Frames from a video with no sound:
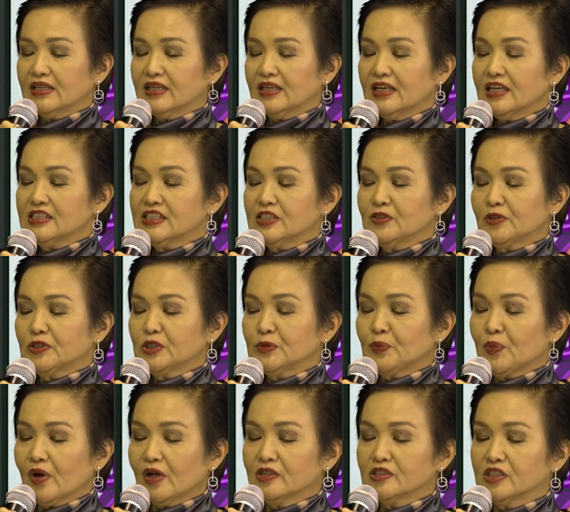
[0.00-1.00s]
is
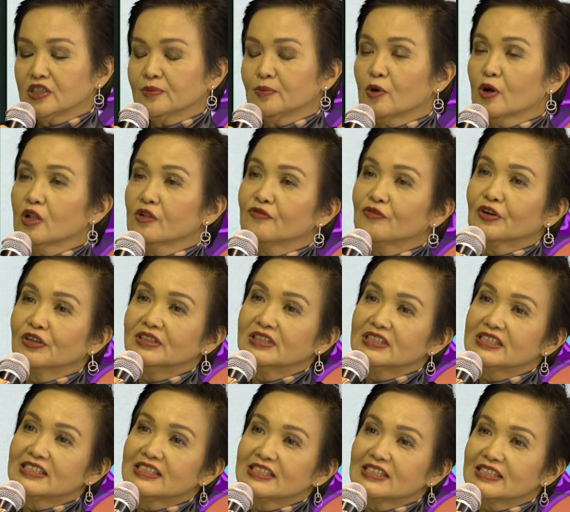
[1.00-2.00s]
responsible for
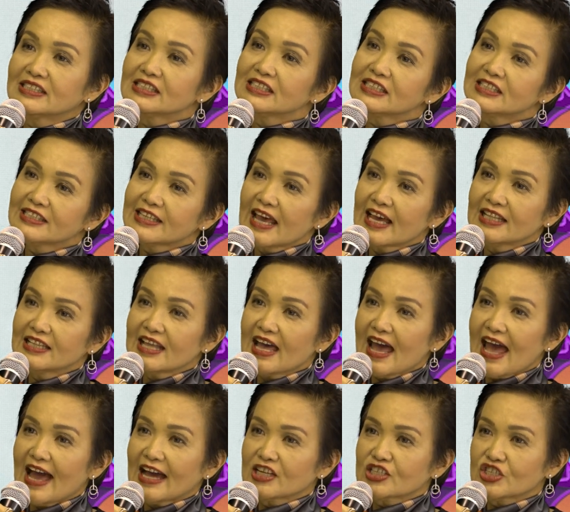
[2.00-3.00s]
this said
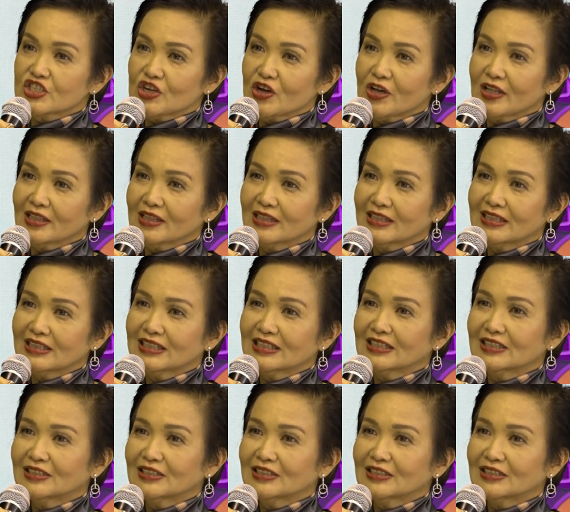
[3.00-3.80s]
action?